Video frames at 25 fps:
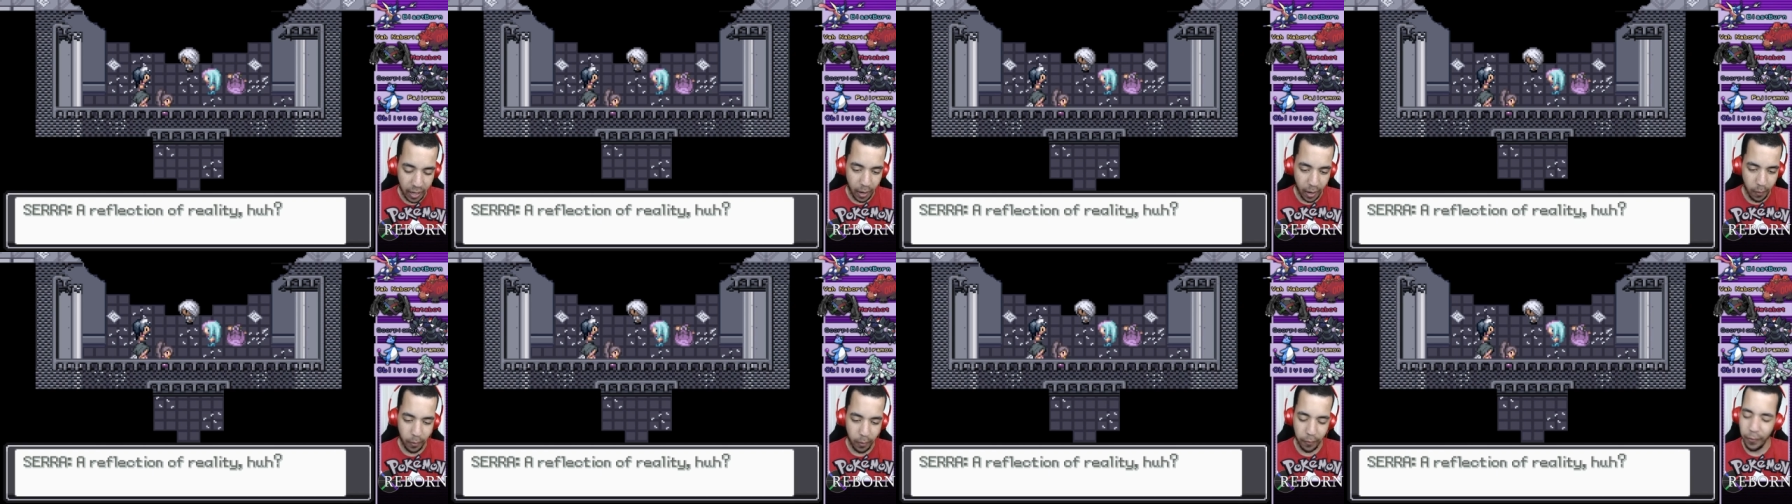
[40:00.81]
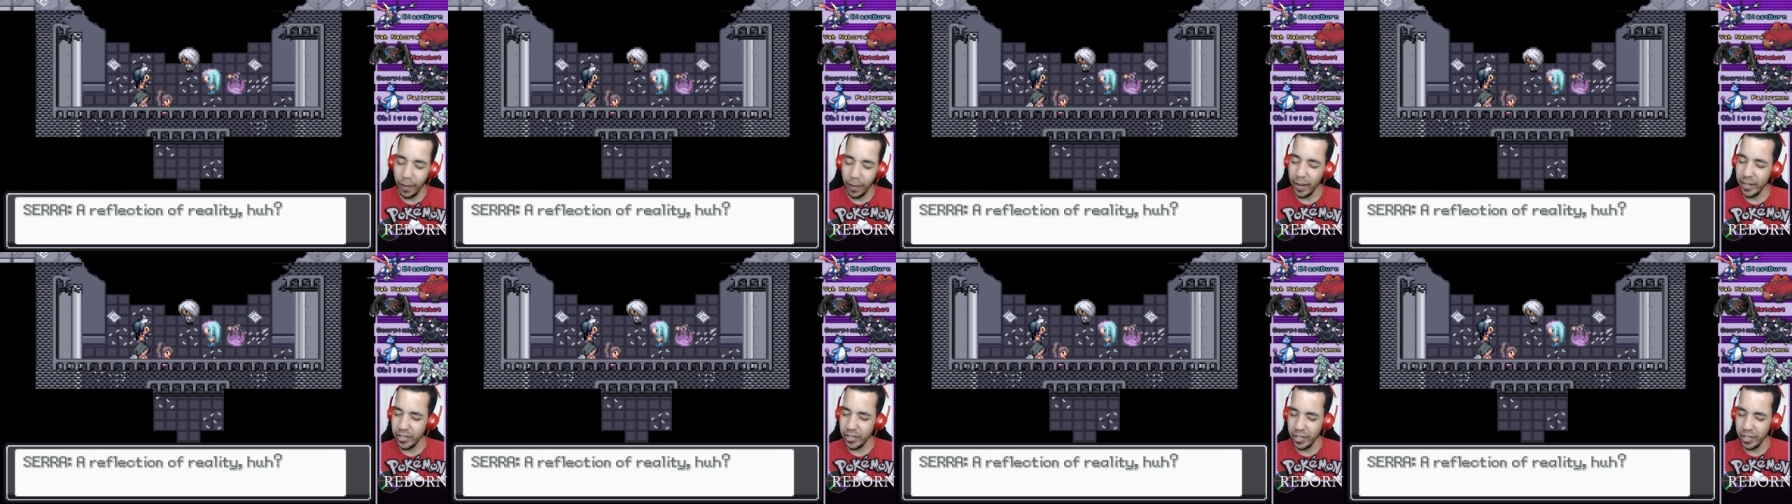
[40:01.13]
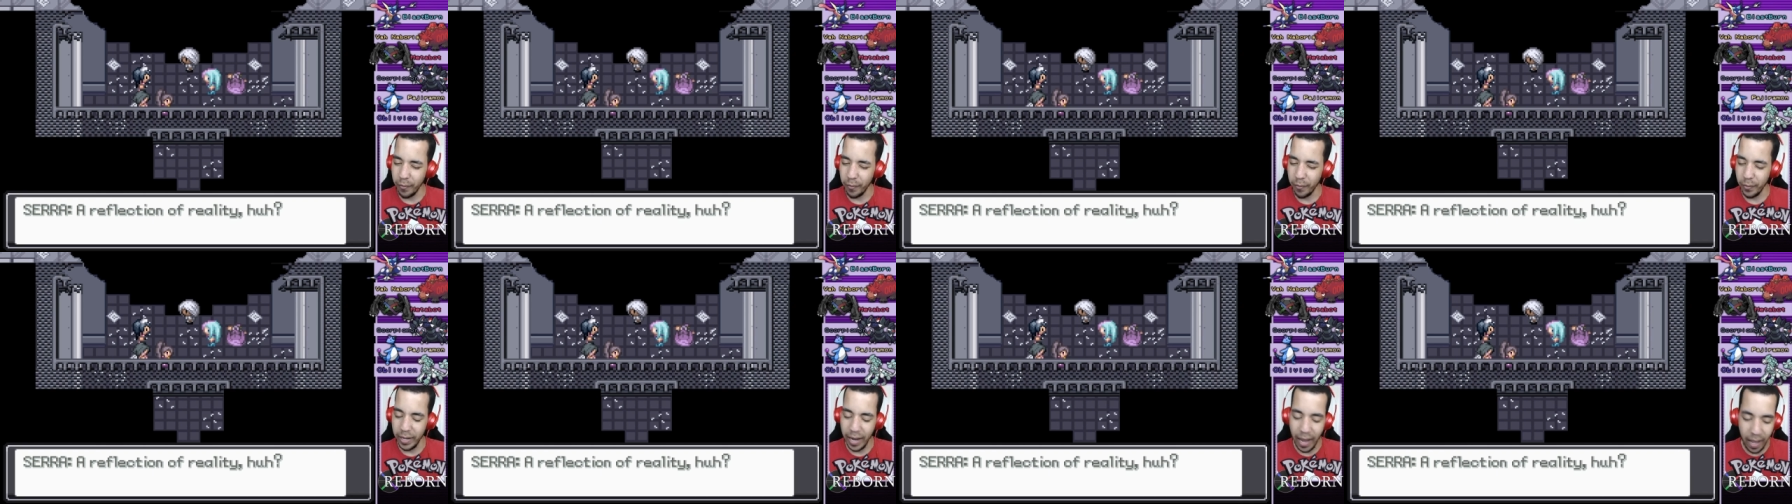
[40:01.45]
A
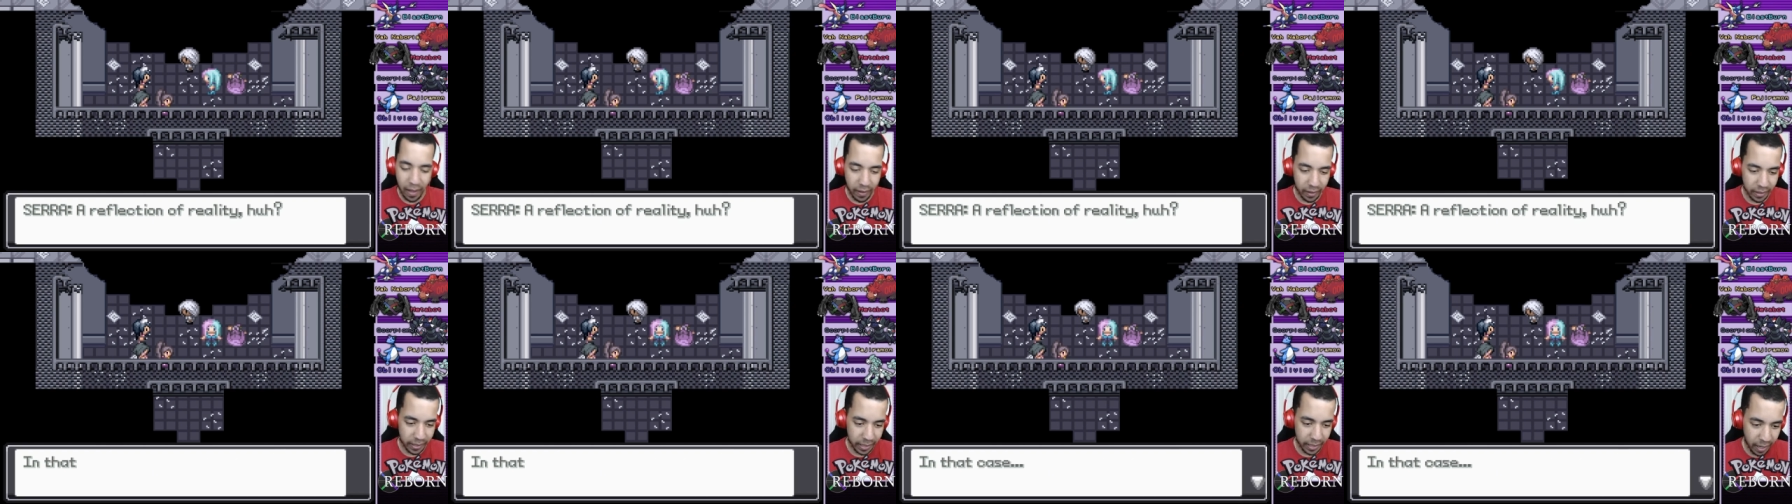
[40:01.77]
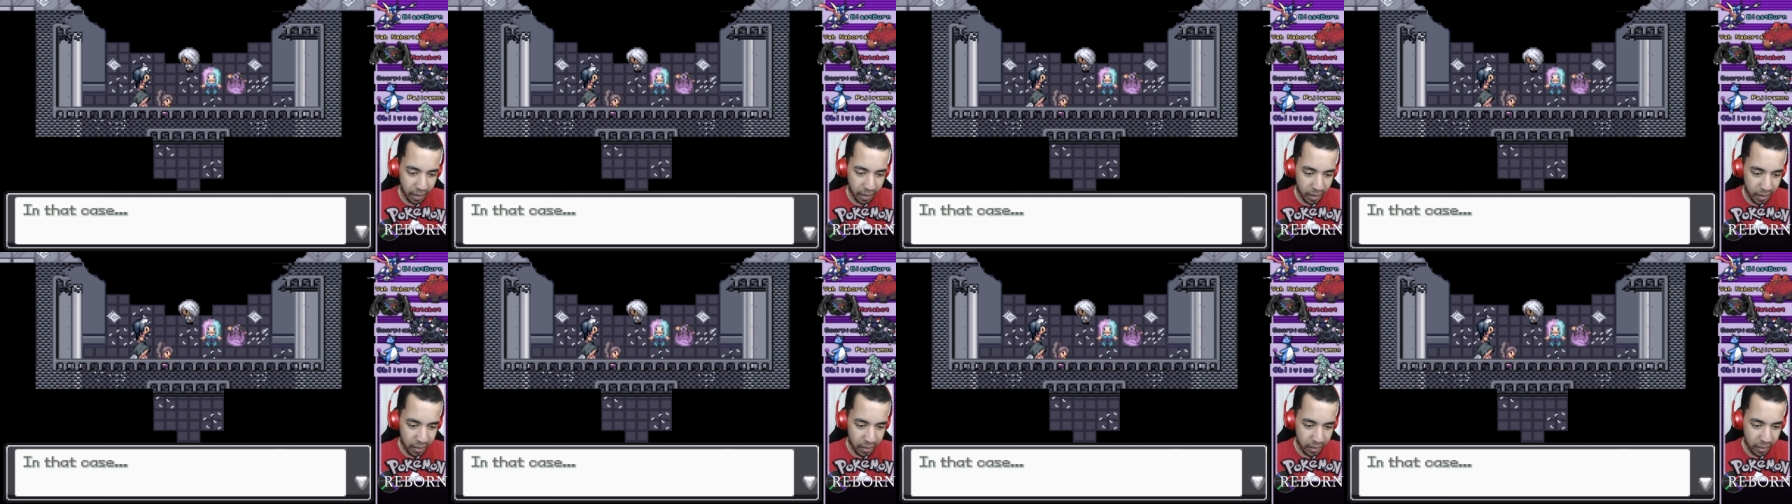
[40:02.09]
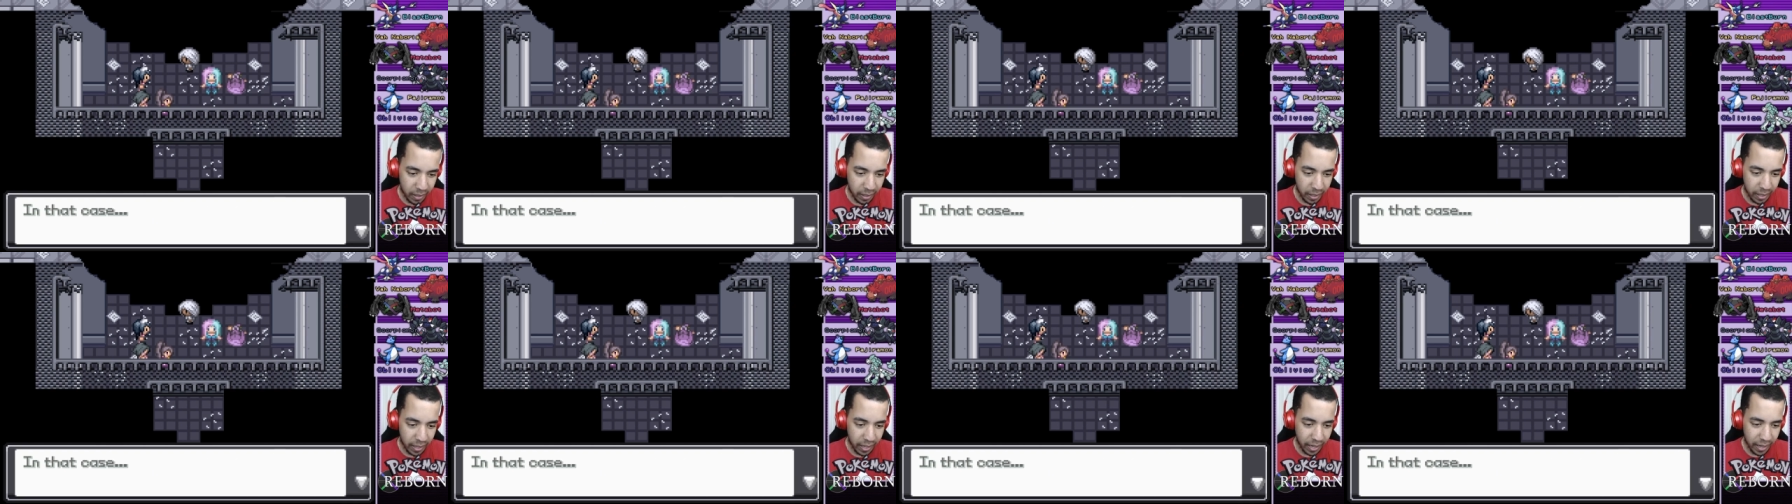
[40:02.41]
reflection of reality, huh?
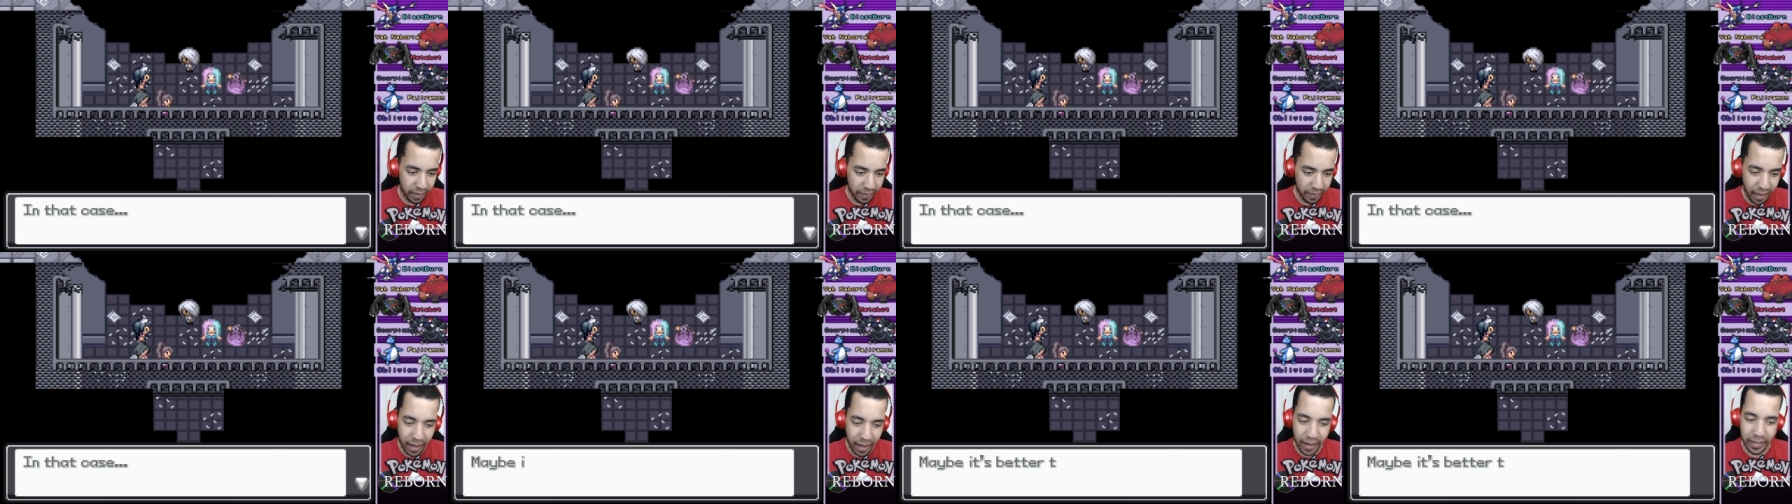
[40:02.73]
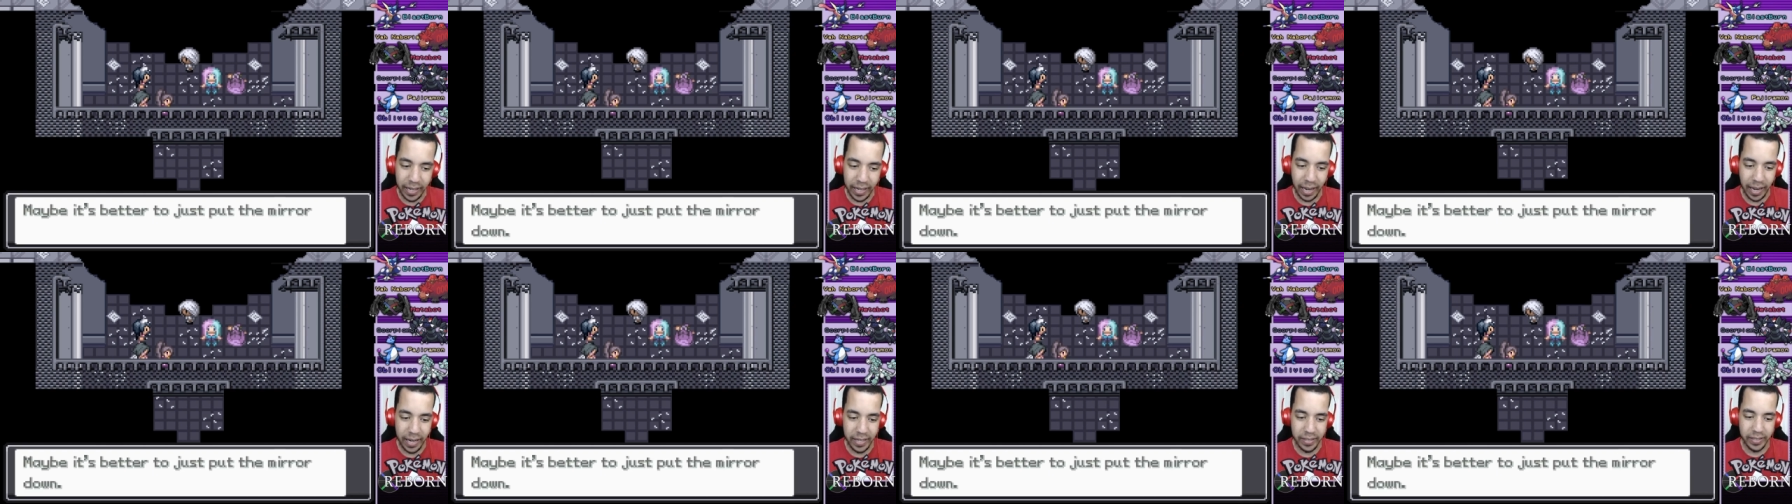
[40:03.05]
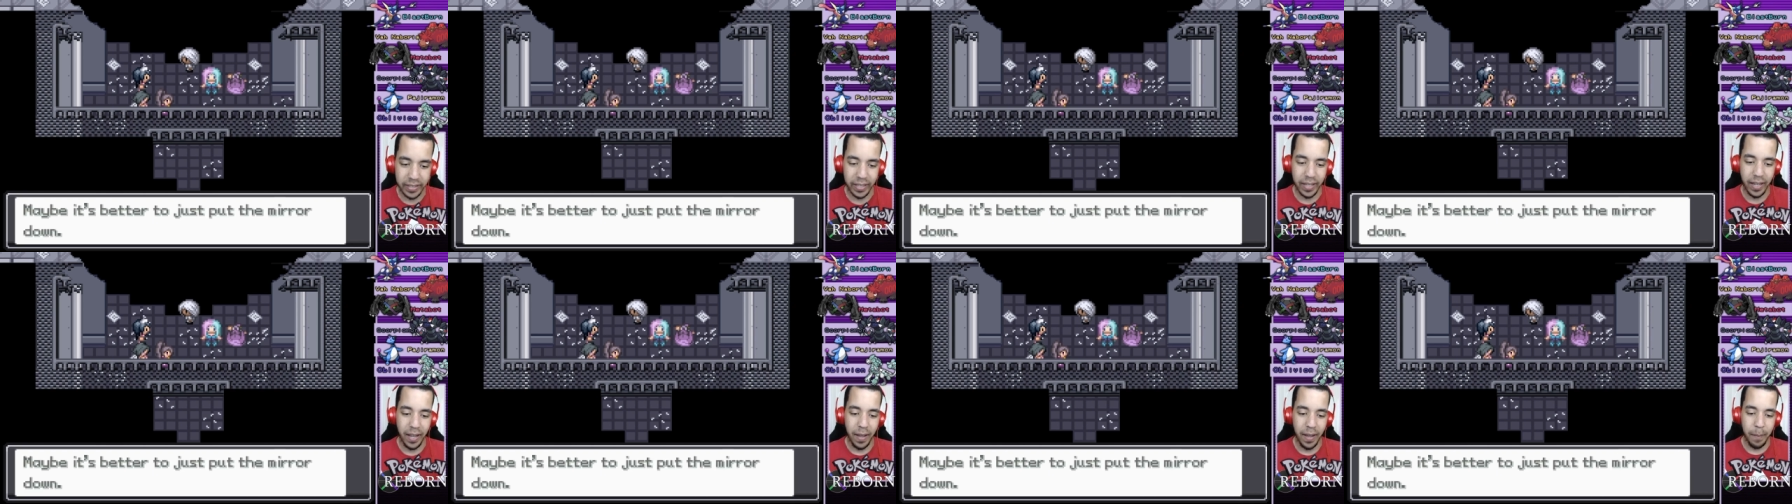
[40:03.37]
In that
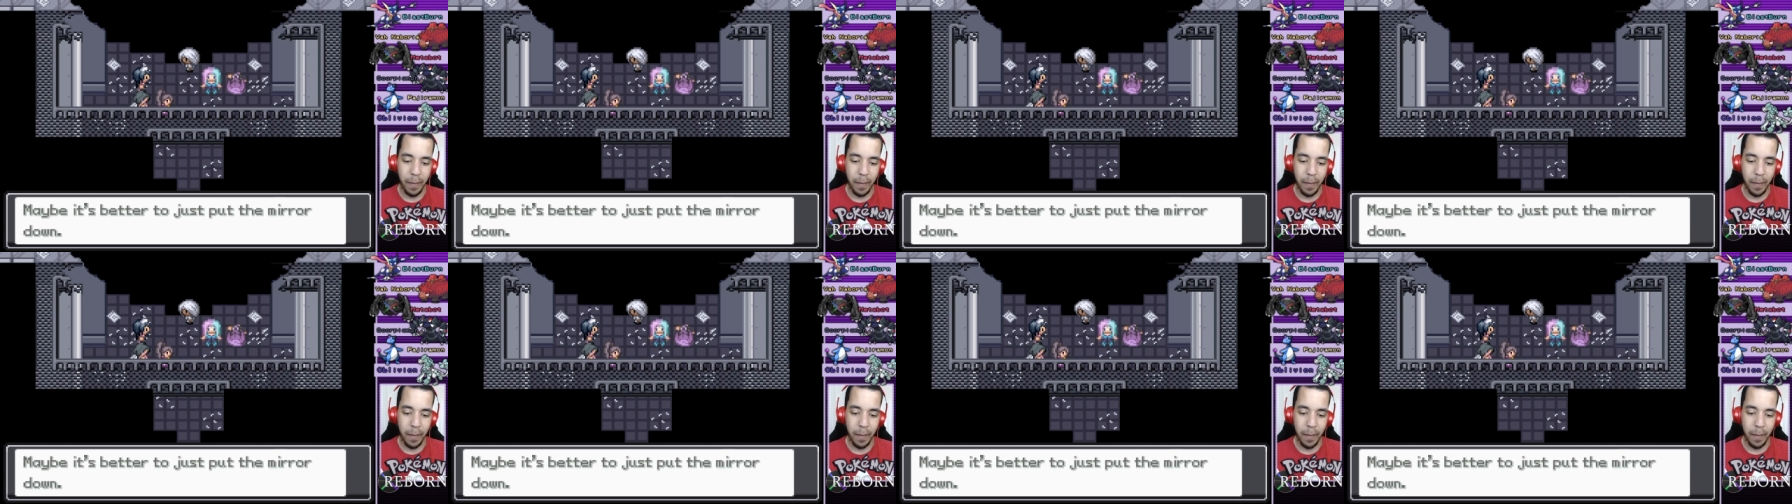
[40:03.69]
case,